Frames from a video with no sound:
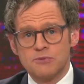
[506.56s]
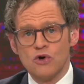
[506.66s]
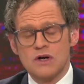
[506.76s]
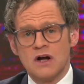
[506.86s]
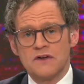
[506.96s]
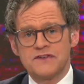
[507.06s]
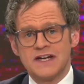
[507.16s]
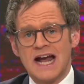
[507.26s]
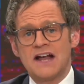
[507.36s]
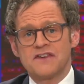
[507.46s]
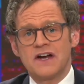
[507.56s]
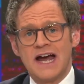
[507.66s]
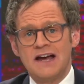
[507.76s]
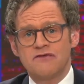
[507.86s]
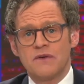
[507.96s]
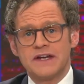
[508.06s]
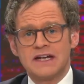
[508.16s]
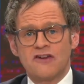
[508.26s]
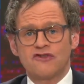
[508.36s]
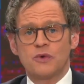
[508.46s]
Broadcasting as I have on
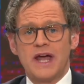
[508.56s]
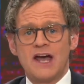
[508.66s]
the national